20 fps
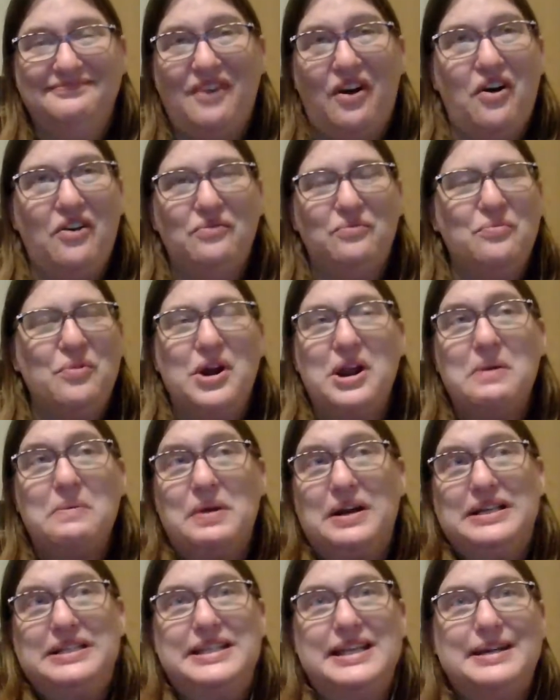what I
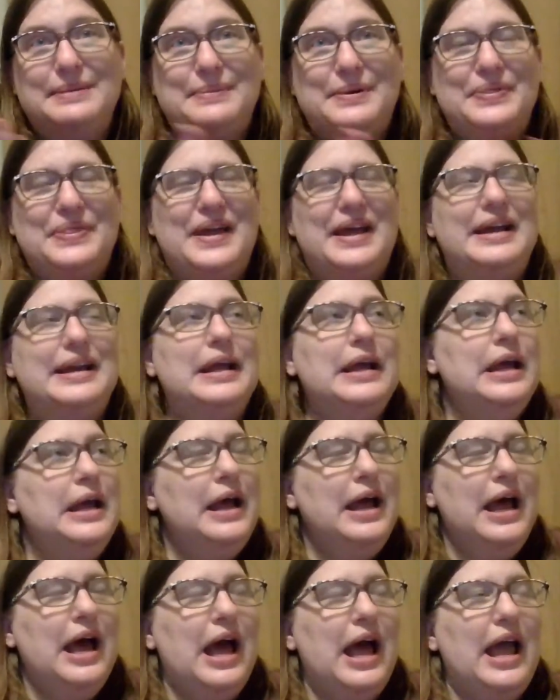want to say about that.
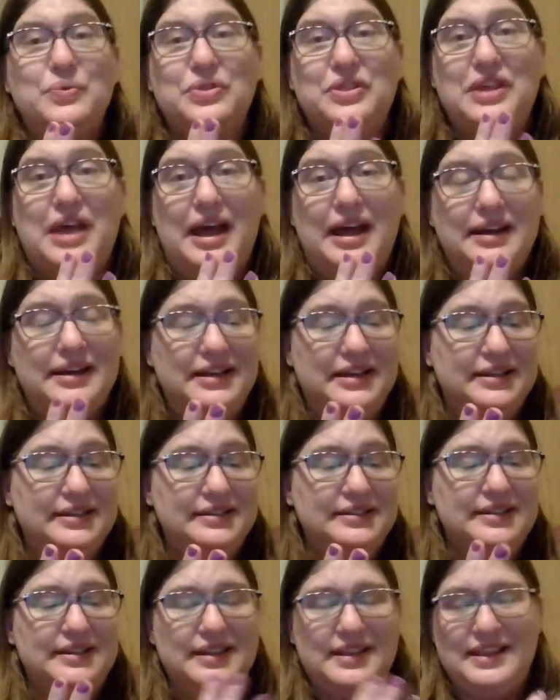That
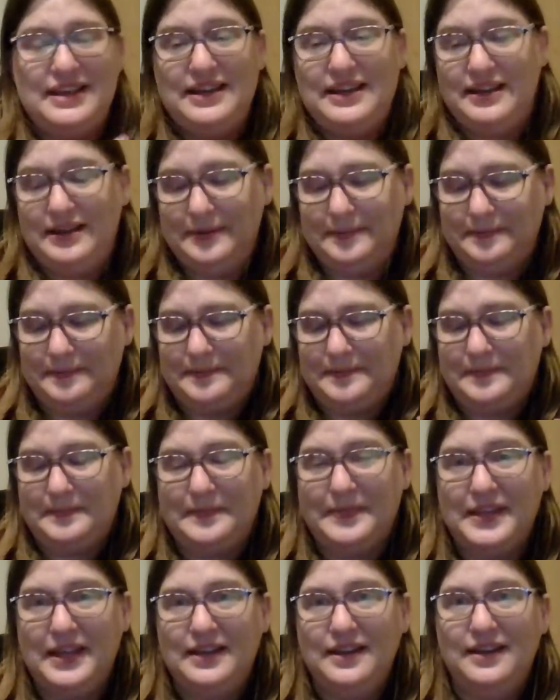is the
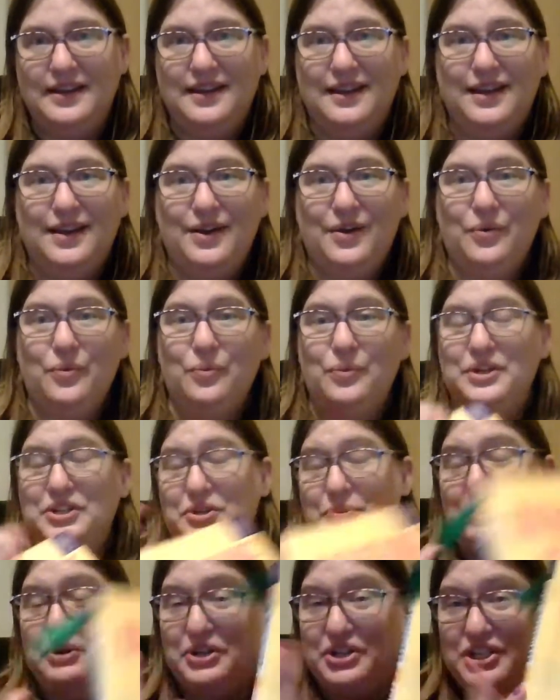Read Your
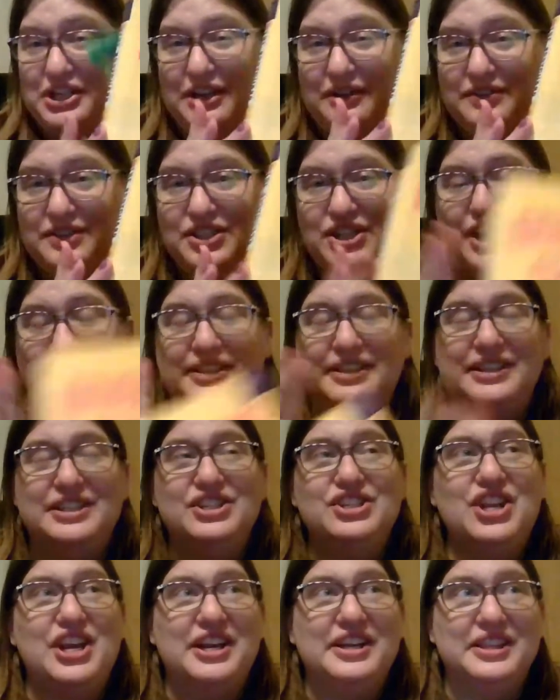Bookshelves
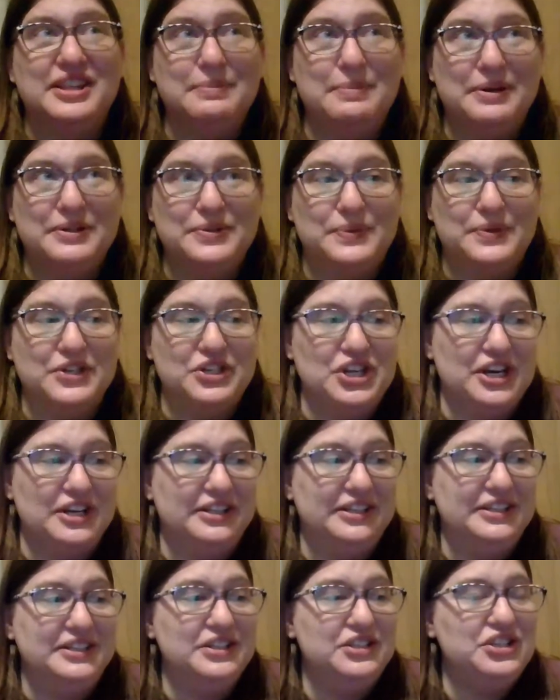challenge and the buzzword
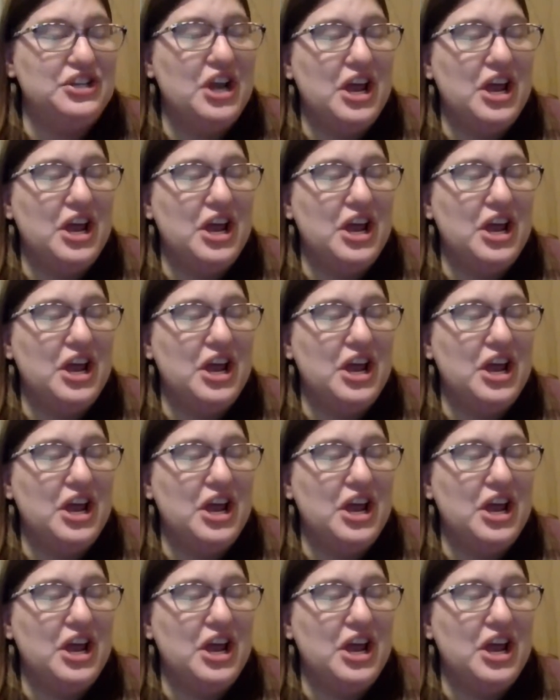challenge.